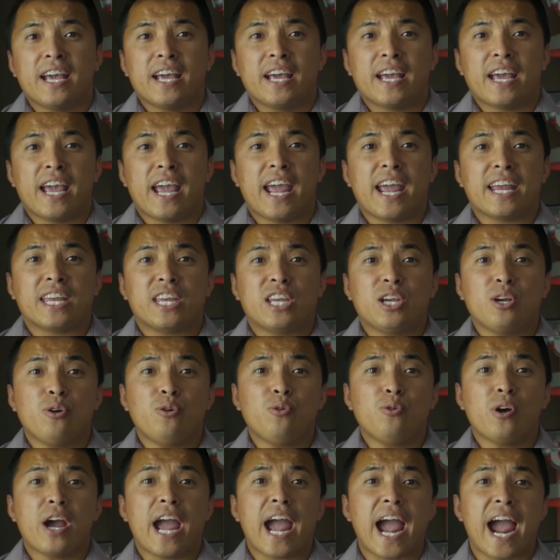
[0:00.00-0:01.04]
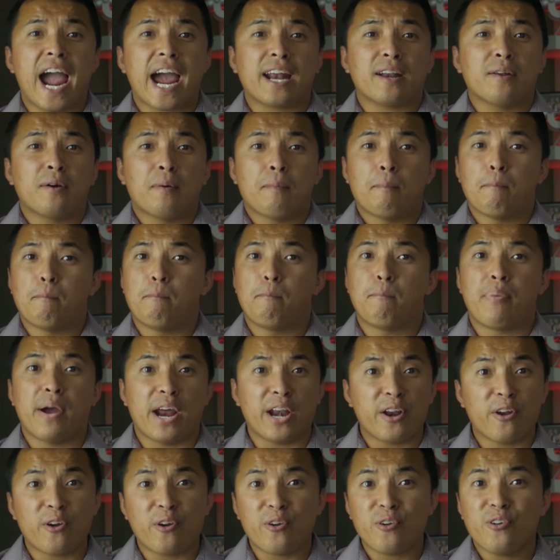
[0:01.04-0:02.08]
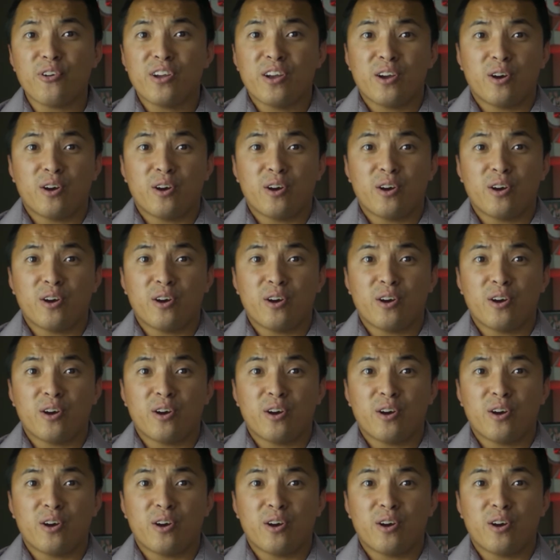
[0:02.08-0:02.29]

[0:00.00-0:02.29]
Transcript: and you had better